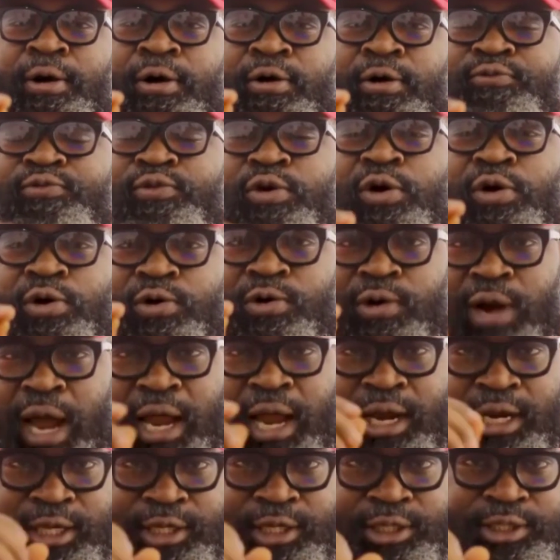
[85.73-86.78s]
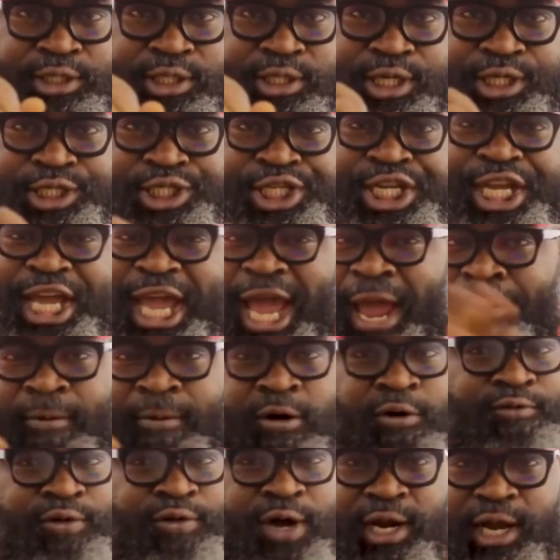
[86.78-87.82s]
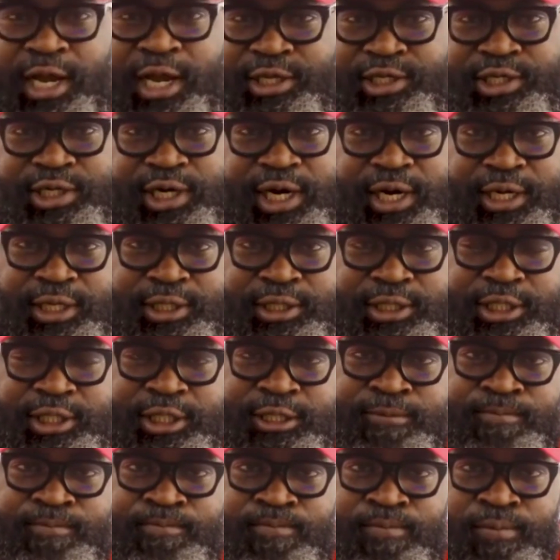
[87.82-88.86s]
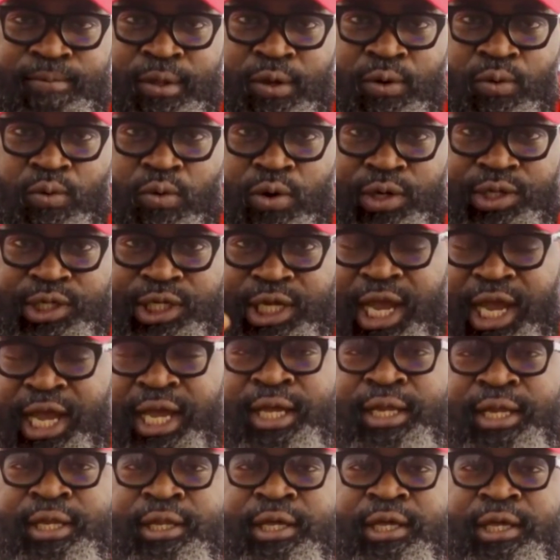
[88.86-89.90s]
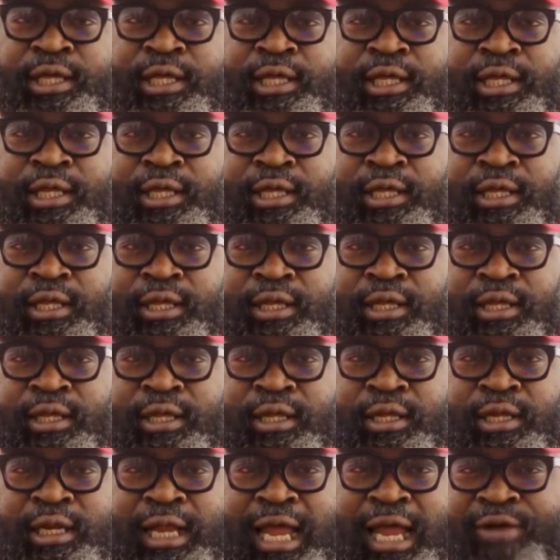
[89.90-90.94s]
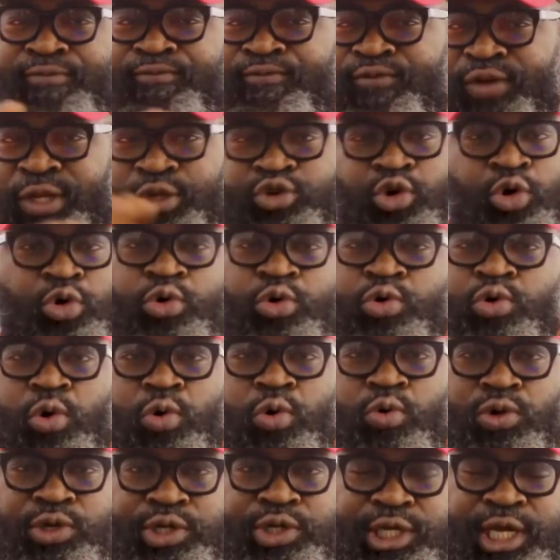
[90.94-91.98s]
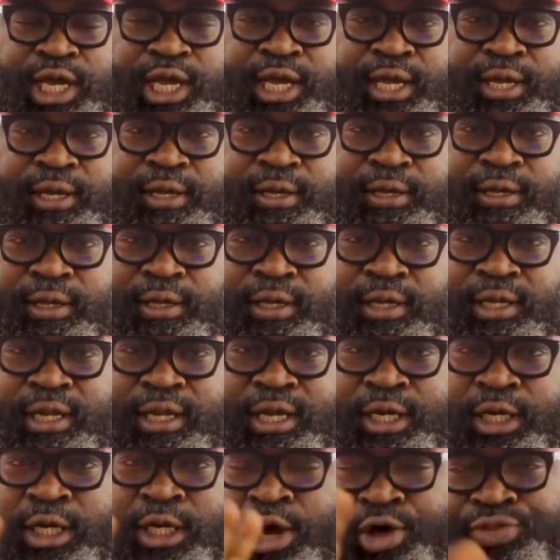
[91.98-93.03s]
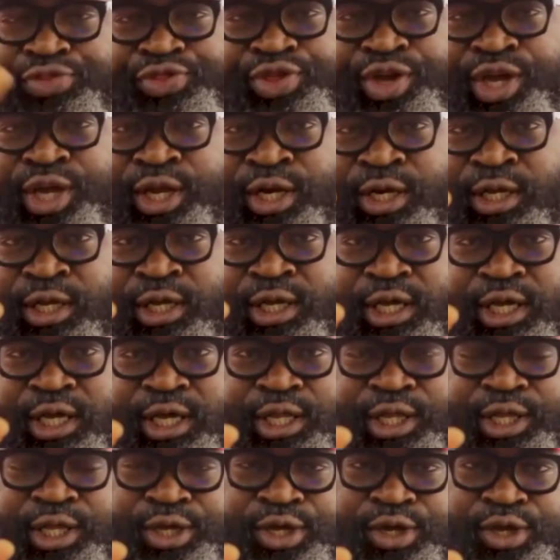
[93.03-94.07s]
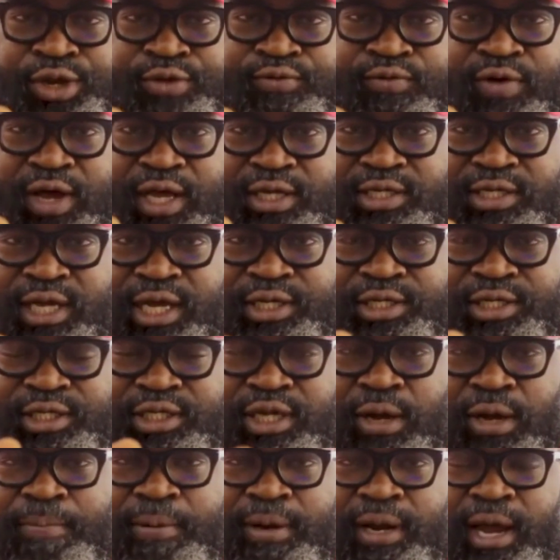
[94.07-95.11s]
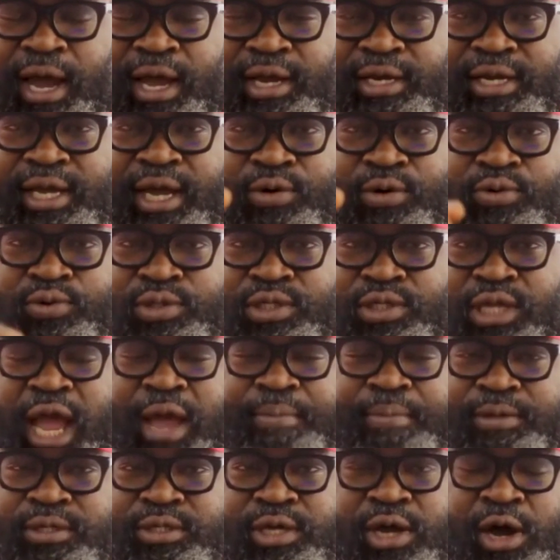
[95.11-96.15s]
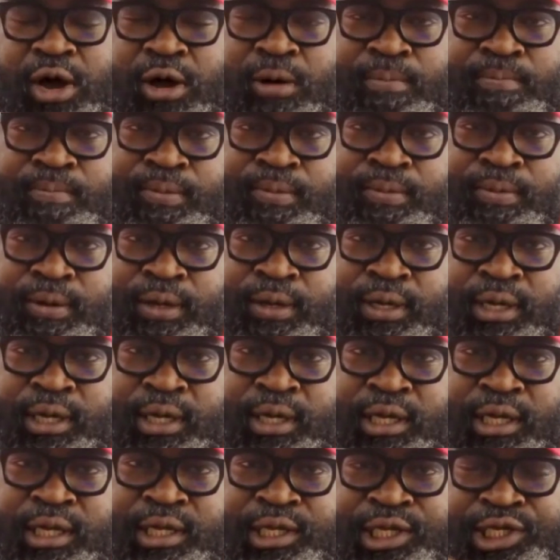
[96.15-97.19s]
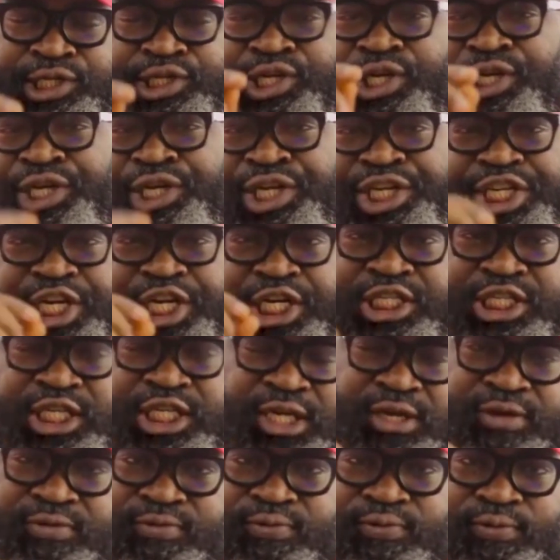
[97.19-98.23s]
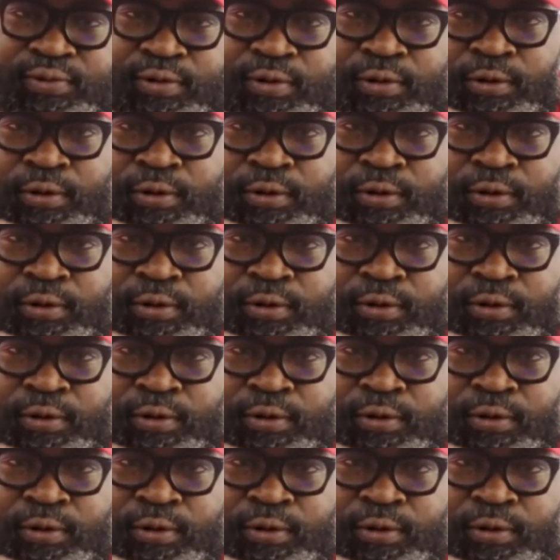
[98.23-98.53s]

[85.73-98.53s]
of all rallies. It's game over, Nigerians. We're saying, like Victor Hugo would say, that nothing in the universe can stop an idea whose time has come. This initiative